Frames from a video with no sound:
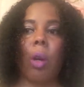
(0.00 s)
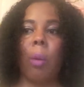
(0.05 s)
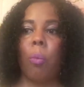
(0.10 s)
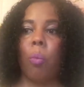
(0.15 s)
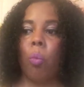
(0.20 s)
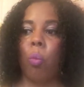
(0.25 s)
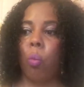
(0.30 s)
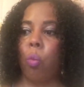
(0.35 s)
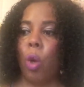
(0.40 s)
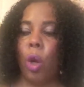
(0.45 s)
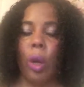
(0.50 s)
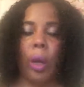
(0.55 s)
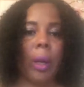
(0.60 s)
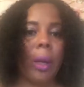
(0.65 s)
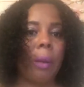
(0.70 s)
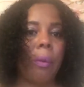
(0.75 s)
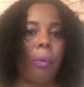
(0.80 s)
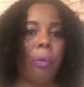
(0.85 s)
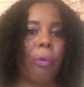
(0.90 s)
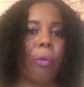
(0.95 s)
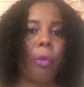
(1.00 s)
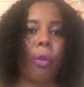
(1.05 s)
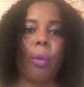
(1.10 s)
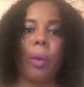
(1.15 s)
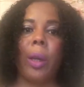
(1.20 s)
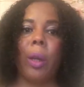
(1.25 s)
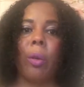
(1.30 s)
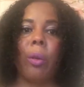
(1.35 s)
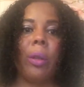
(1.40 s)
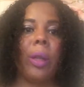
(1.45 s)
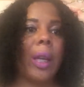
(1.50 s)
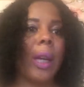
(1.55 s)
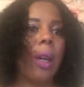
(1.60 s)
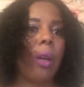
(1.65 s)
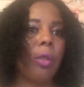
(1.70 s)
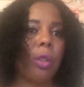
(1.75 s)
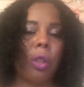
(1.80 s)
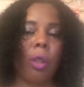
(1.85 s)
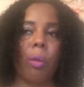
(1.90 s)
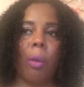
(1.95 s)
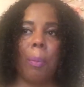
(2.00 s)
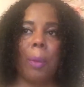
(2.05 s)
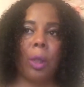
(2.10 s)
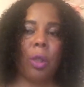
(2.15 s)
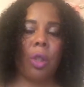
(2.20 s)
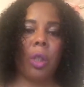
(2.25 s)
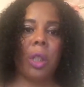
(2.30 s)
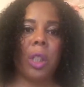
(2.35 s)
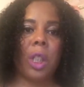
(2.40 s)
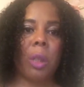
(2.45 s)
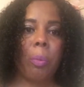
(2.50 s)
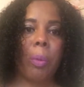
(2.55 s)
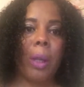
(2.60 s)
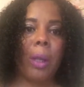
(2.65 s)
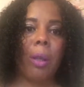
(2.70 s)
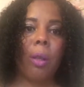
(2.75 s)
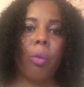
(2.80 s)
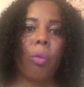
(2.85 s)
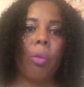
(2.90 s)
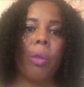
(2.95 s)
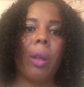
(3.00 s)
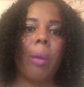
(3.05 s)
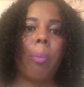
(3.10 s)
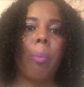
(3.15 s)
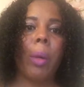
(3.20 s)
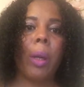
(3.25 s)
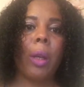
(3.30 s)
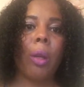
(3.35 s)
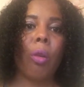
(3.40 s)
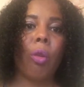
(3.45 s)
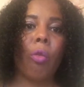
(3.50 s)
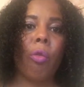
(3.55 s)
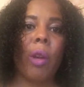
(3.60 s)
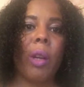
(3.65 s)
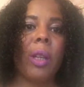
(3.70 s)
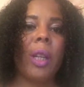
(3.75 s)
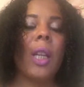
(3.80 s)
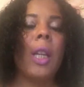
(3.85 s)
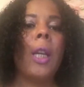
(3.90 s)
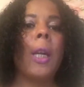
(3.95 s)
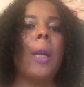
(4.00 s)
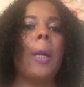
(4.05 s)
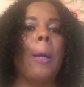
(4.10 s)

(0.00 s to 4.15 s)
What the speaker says: I'm working through it now, so I'm actually spending all that money already.